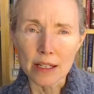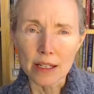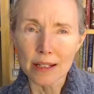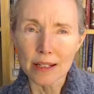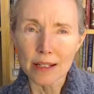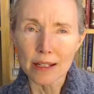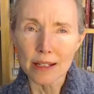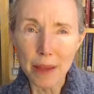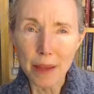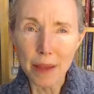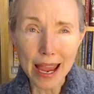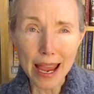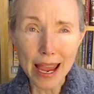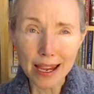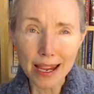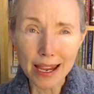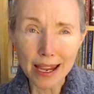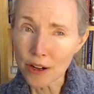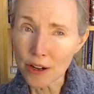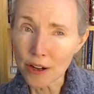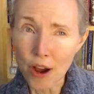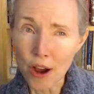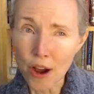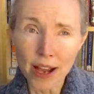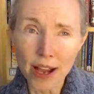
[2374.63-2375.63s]

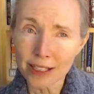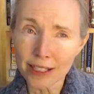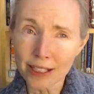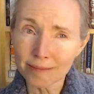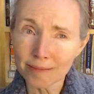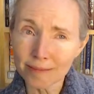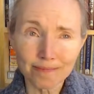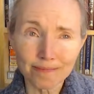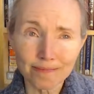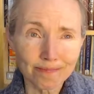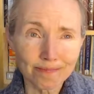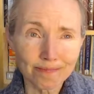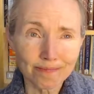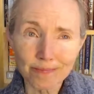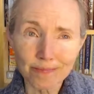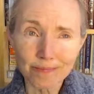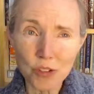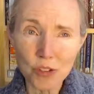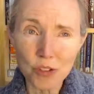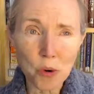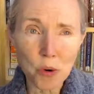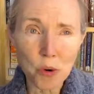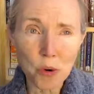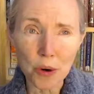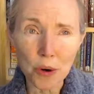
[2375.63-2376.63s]
banging on
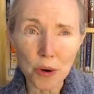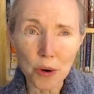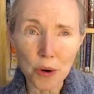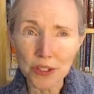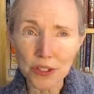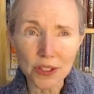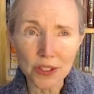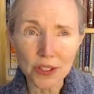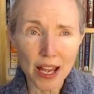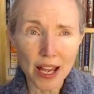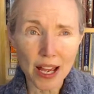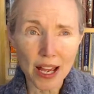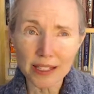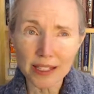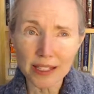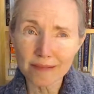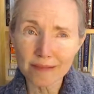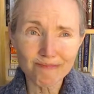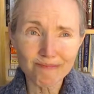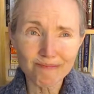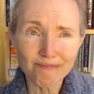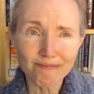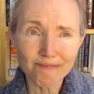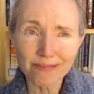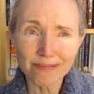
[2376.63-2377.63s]
doors that
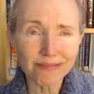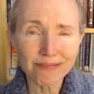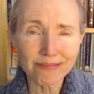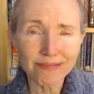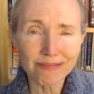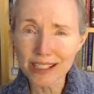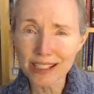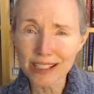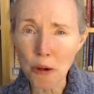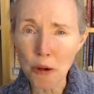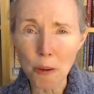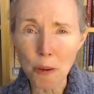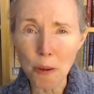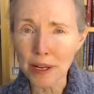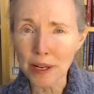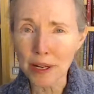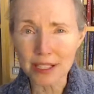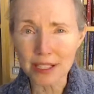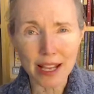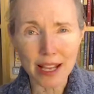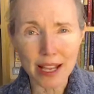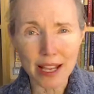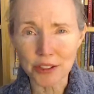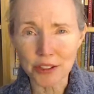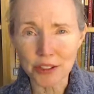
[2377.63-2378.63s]

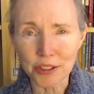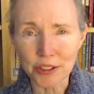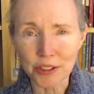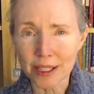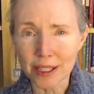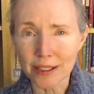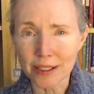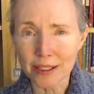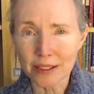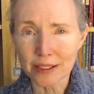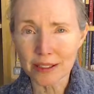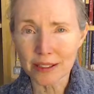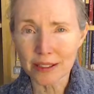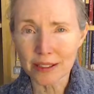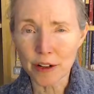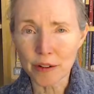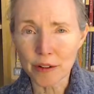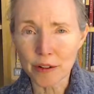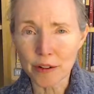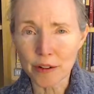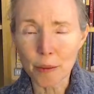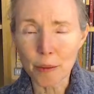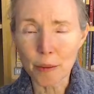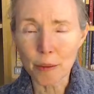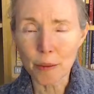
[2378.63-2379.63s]
nobody's answering. You know,
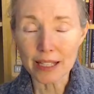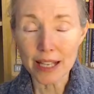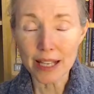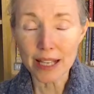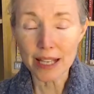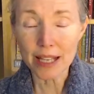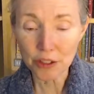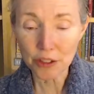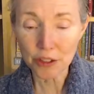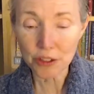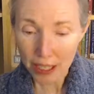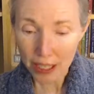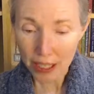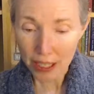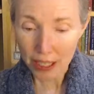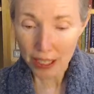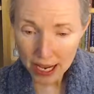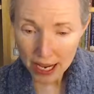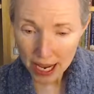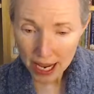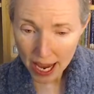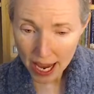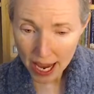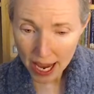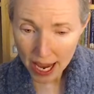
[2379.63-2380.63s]
nobody's answering.
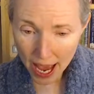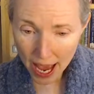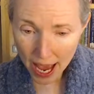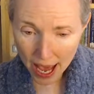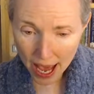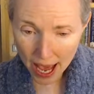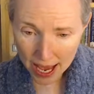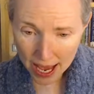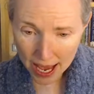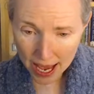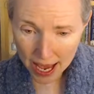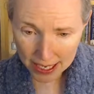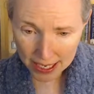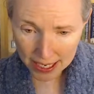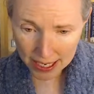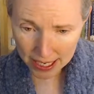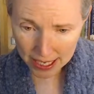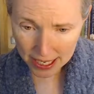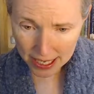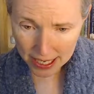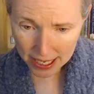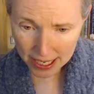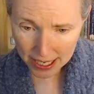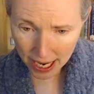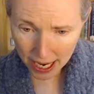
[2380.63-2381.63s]
And
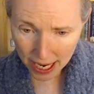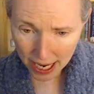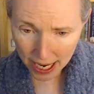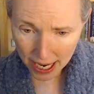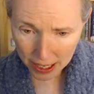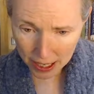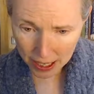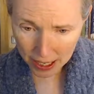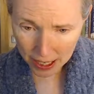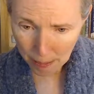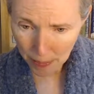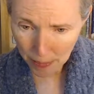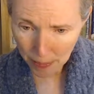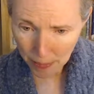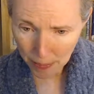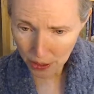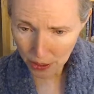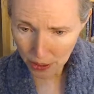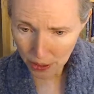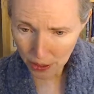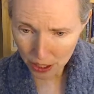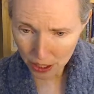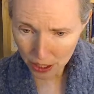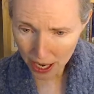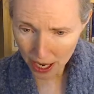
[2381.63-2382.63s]
yeah, but
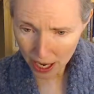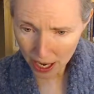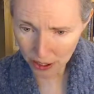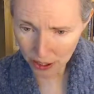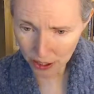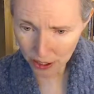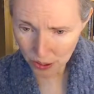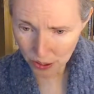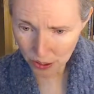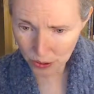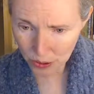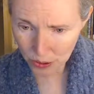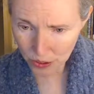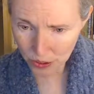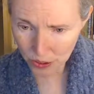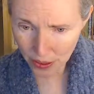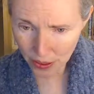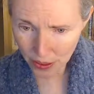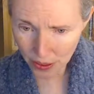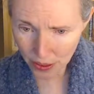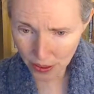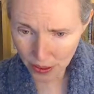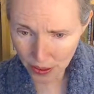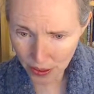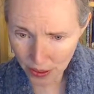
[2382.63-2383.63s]
there's a lot of good news on
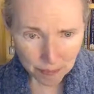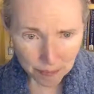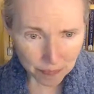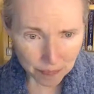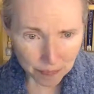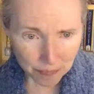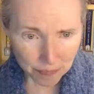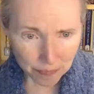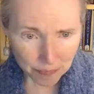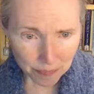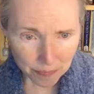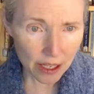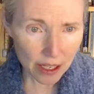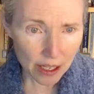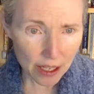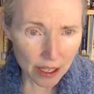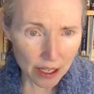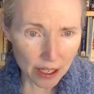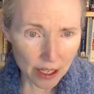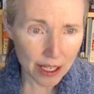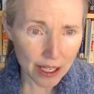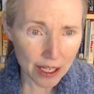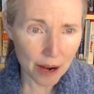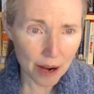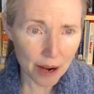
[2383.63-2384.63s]
that. The other
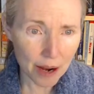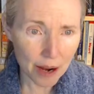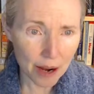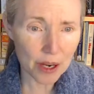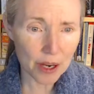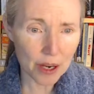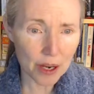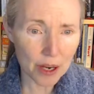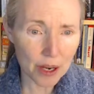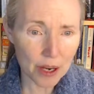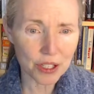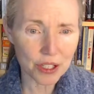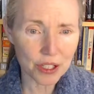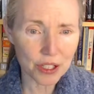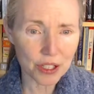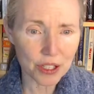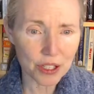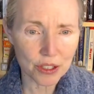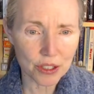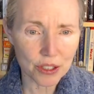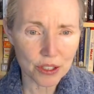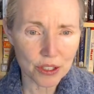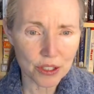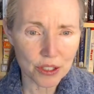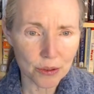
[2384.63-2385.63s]
thing I want
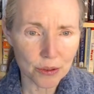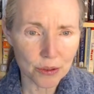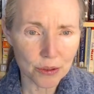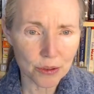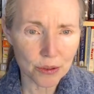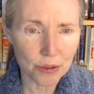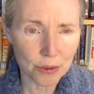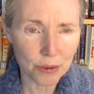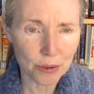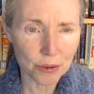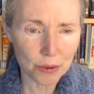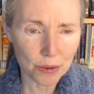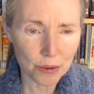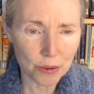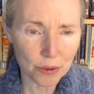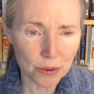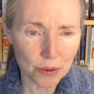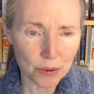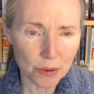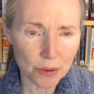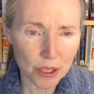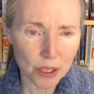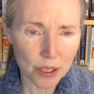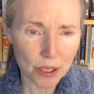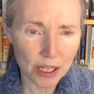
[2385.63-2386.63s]
to
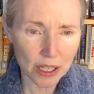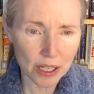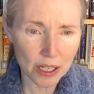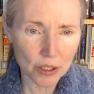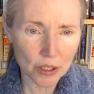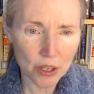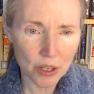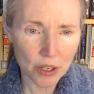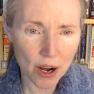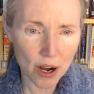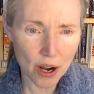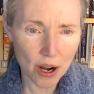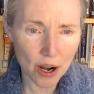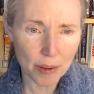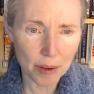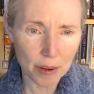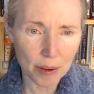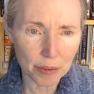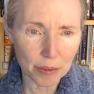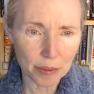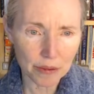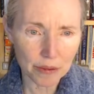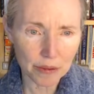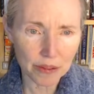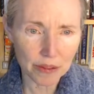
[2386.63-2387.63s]
talk about
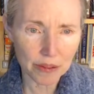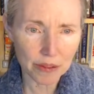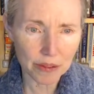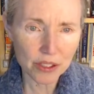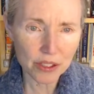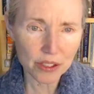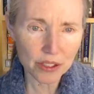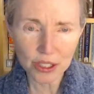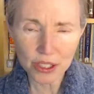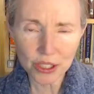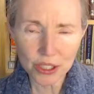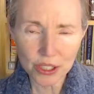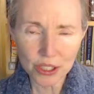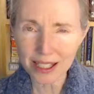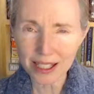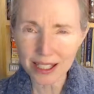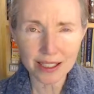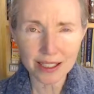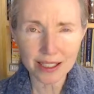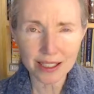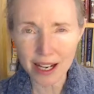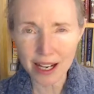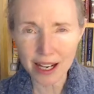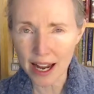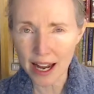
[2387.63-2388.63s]
briefly, these are just things
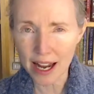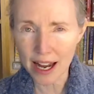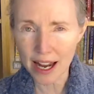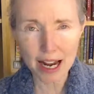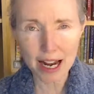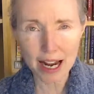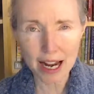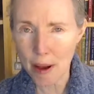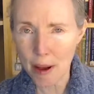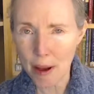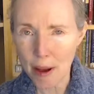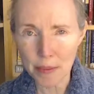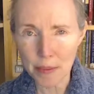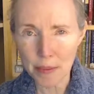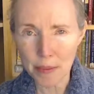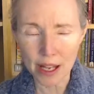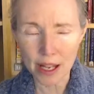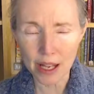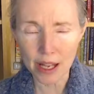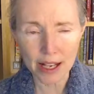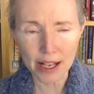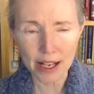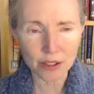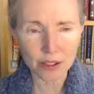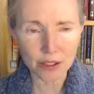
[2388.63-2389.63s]
that kind of come up in the
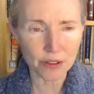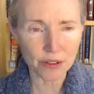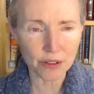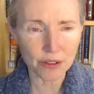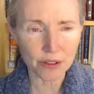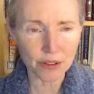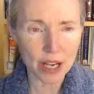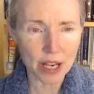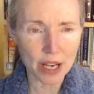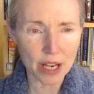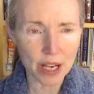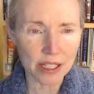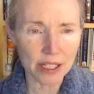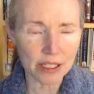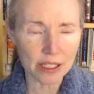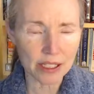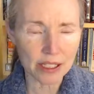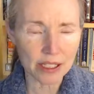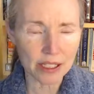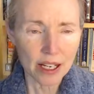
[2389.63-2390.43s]
last few days.